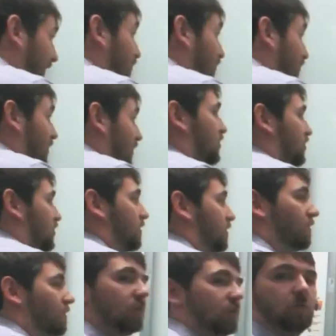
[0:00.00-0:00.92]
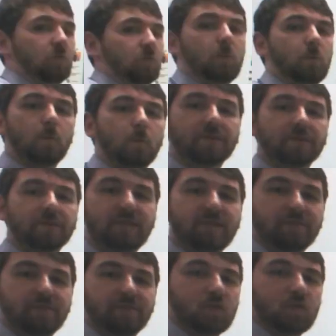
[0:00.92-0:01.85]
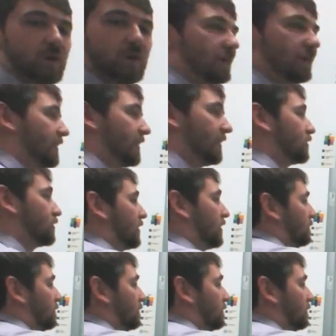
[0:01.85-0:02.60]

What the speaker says: structure, we're giving away an electron.